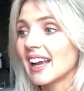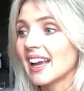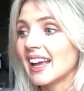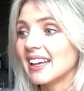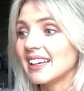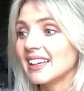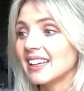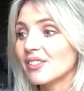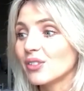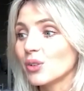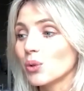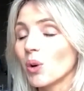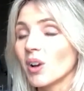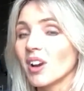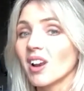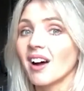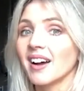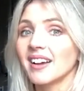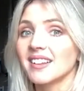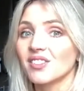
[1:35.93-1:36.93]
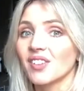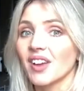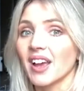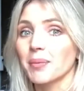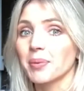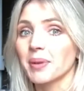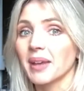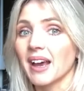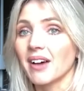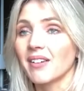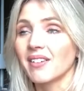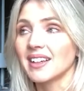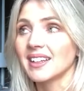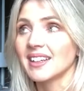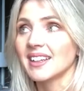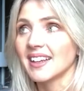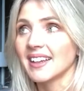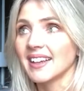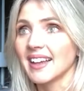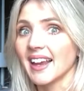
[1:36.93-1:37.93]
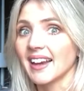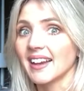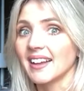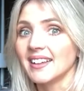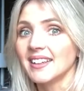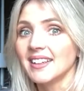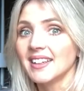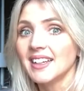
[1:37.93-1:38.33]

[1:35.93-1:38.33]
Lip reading: and if you want ice for happy hour, you can get it.